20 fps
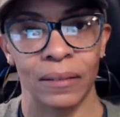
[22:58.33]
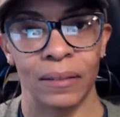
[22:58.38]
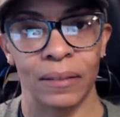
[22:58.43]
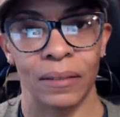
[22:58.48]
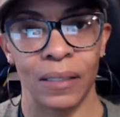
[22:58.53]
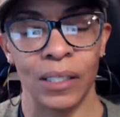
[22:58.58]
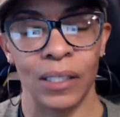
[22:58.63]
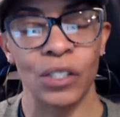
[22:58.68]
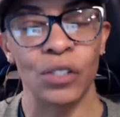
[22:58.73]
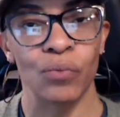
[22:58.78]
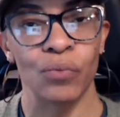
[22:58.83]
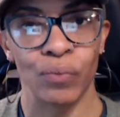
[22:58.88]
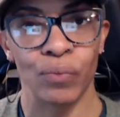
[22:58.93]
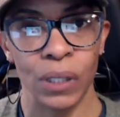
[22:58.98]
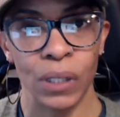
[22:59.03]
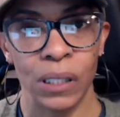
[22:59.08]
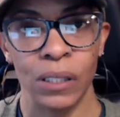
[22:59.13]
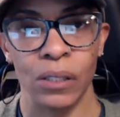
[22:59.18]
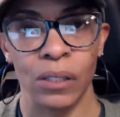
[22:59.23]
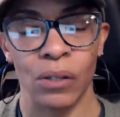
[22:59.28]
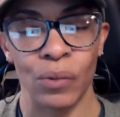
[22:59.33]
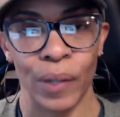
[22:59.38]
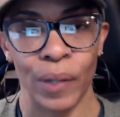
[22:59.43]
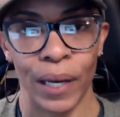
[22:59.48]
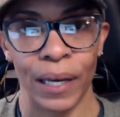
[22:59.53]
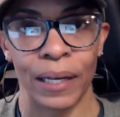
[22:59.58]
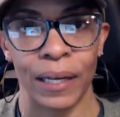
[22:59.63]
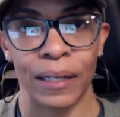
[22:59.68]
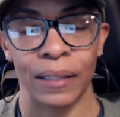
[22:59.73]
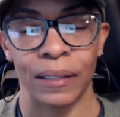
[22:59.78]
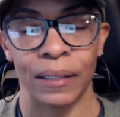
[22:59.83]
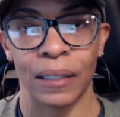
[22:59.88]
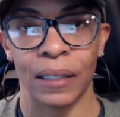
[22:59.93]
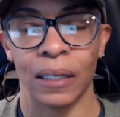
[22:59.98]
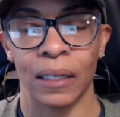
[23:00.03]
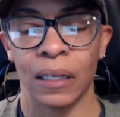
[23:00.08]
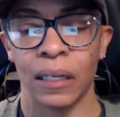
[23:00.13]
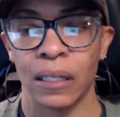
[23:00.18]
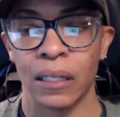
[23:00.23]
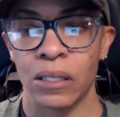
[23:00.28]
It's really okay
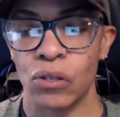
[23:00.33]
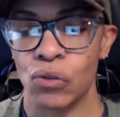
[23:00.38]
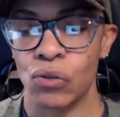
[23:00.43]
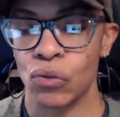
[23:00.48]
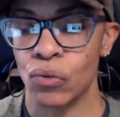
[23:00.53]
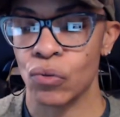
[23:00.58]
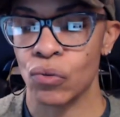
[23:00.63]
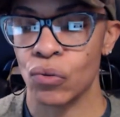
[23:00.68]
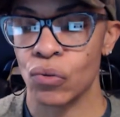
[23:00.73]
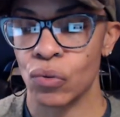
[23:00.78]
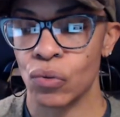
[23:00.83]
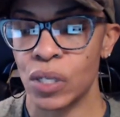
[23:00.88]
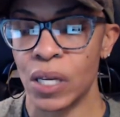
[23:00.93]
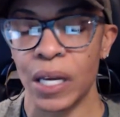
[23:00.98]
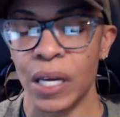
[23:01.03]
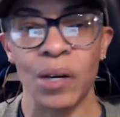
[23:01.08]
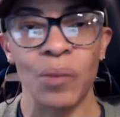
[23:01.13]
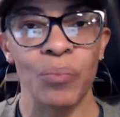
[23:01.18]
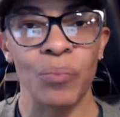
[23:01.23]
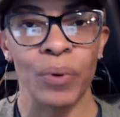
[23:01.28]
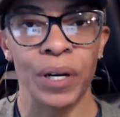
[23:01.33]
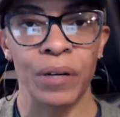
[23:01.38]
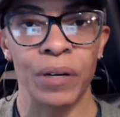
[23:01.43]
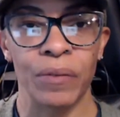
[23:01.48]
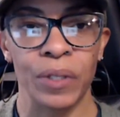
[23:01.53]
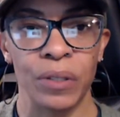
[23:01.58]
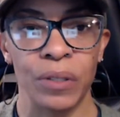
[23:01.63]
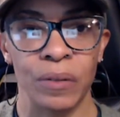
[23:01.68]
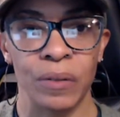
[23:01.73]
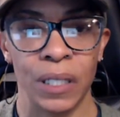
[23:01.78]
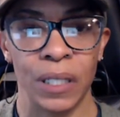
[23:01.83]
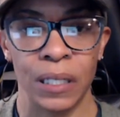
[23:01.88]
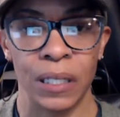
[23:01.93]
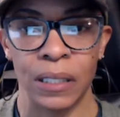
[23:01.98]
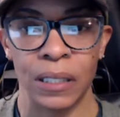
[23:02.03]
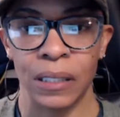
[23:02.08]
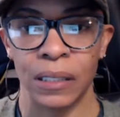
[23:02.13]
to take a break when you need it.